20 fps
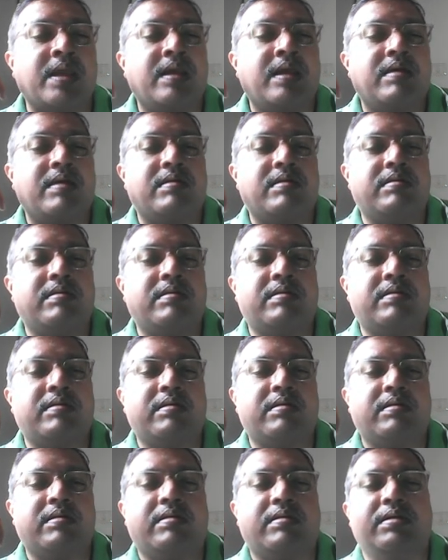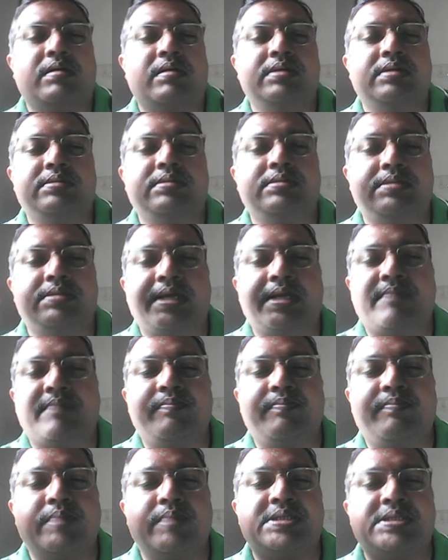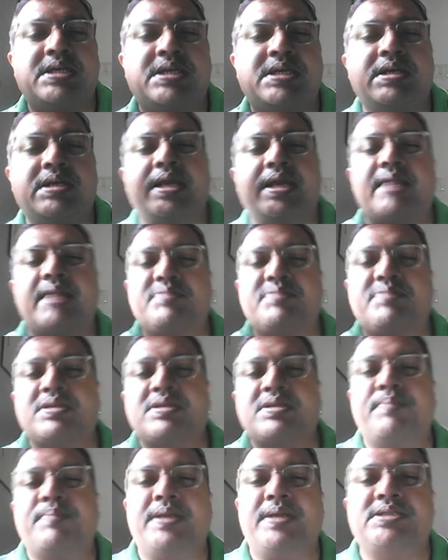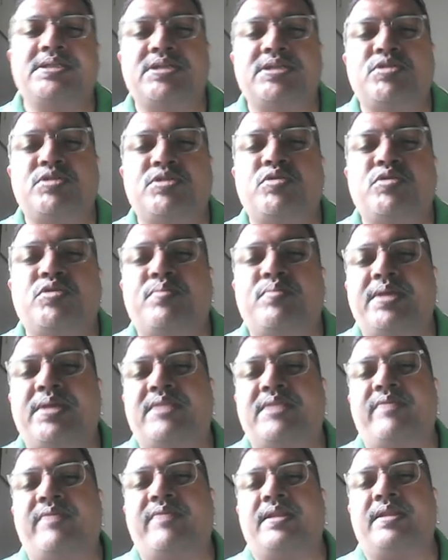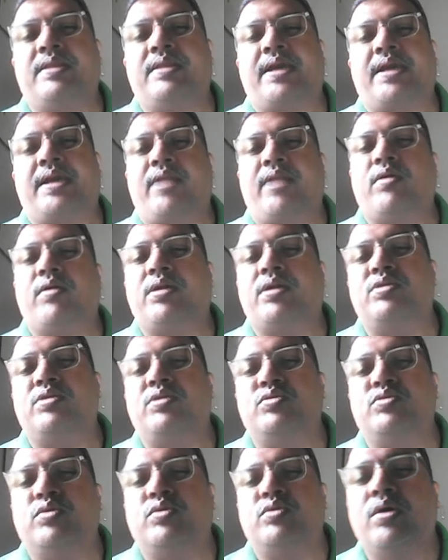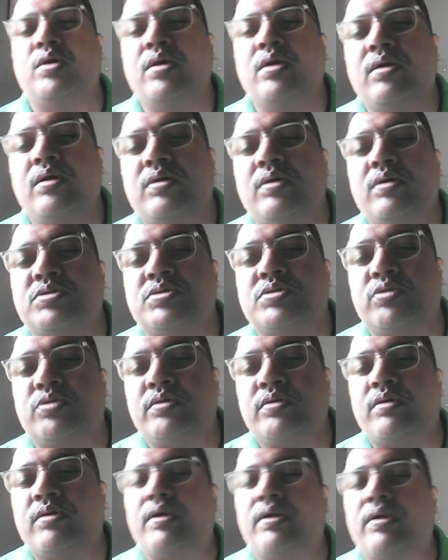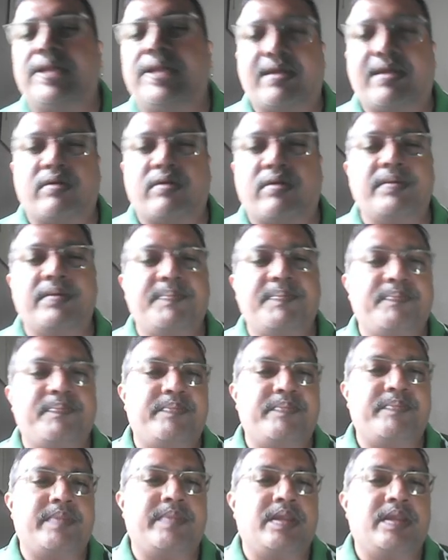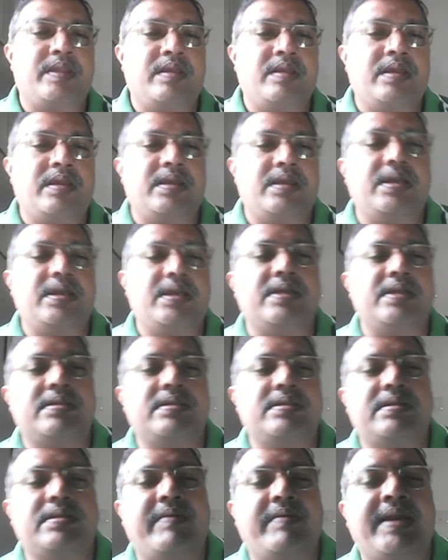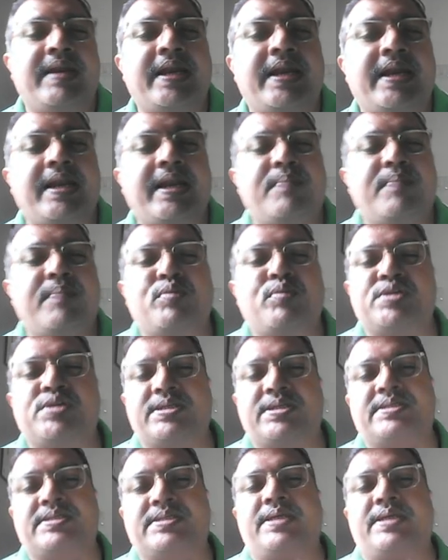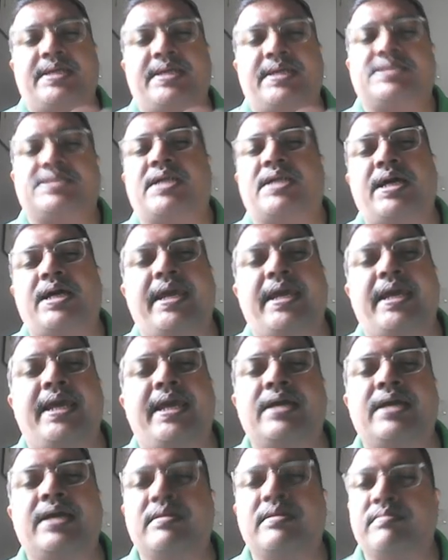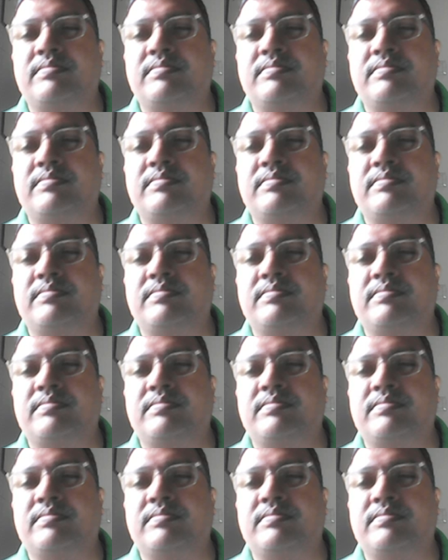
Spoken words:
That machine, it helps the patient to breathe when they cannot do so on their own. The ventilator, it pushes extra air